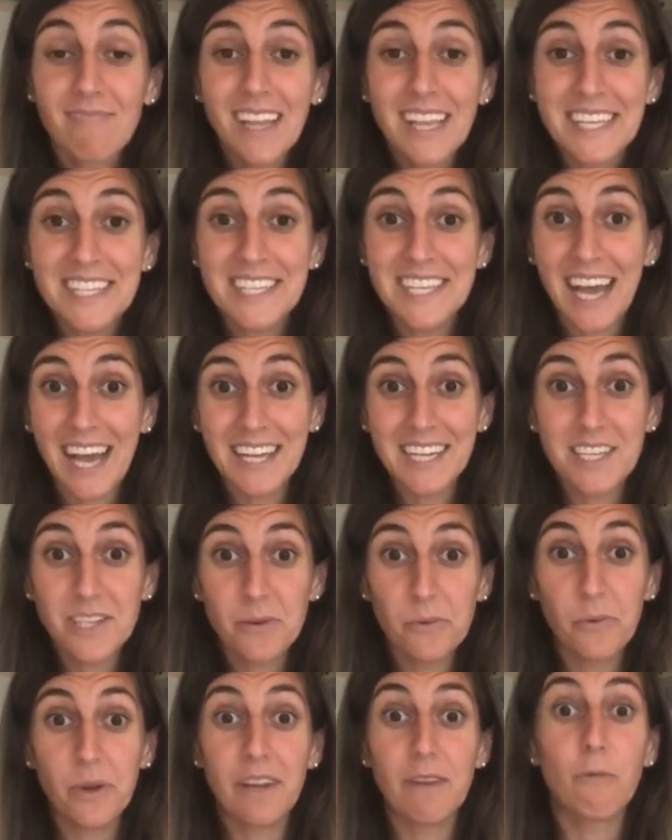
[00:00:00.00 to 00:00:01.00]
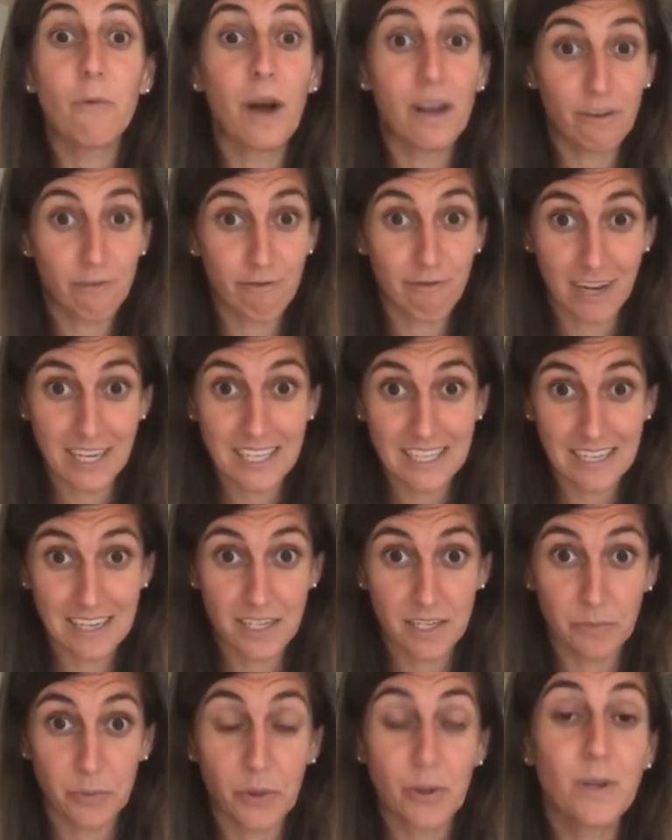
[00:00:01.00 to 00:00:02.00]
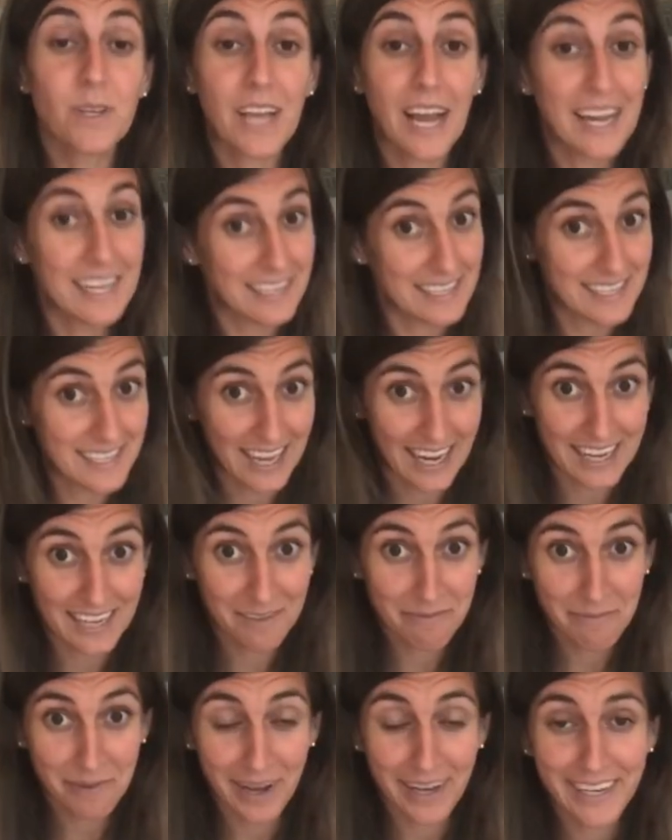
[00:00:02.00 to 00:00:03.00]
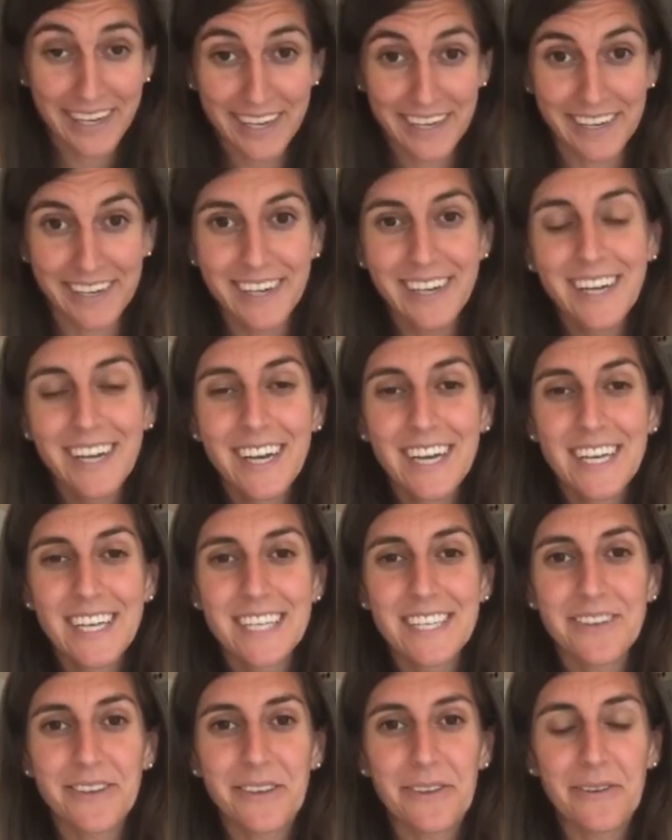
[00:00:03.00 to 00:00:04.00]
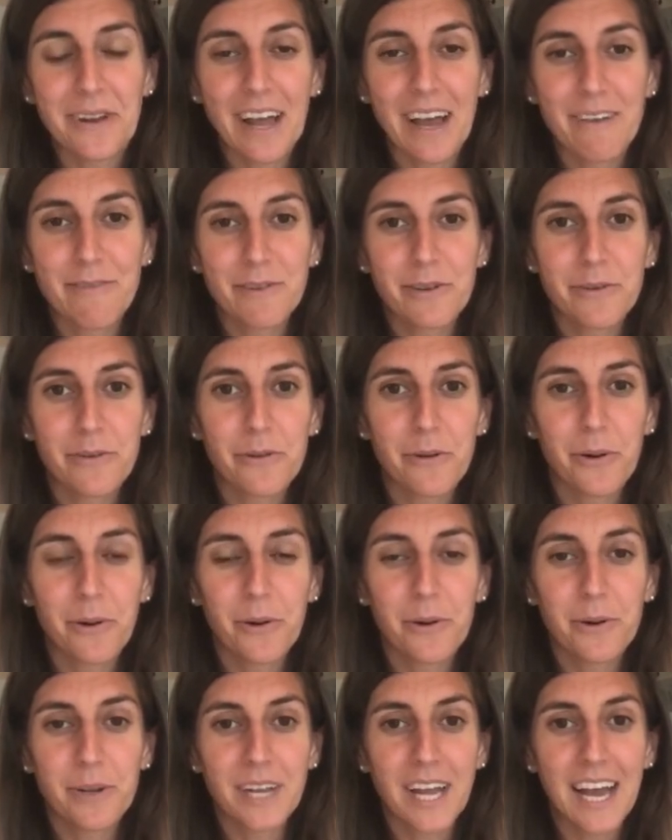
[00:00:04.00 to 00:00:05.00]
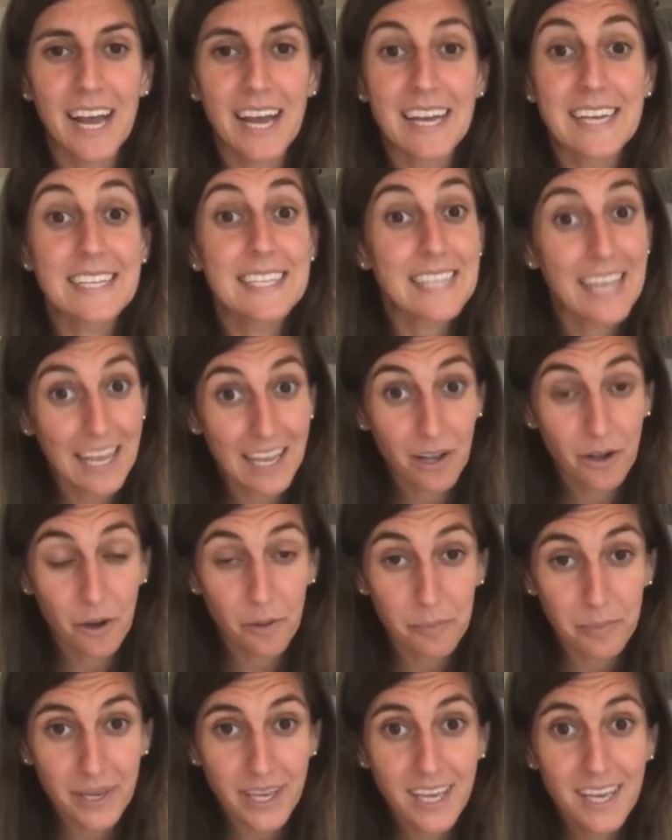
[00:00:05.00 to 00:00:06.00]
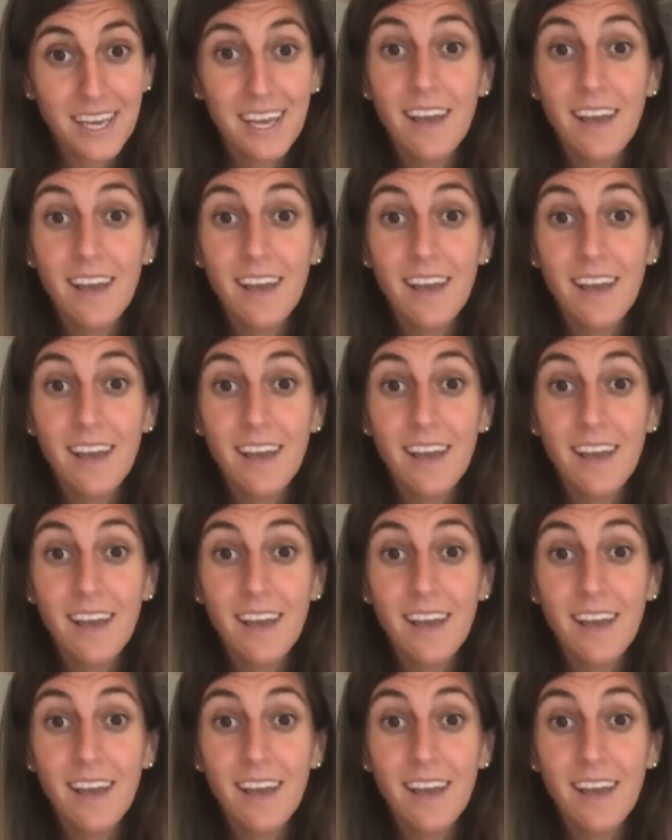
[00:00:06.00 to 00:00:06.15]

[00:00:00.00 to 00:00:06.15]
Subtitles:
chance to win one of Rachel's books and signed by her, so you'll have your own signed copy.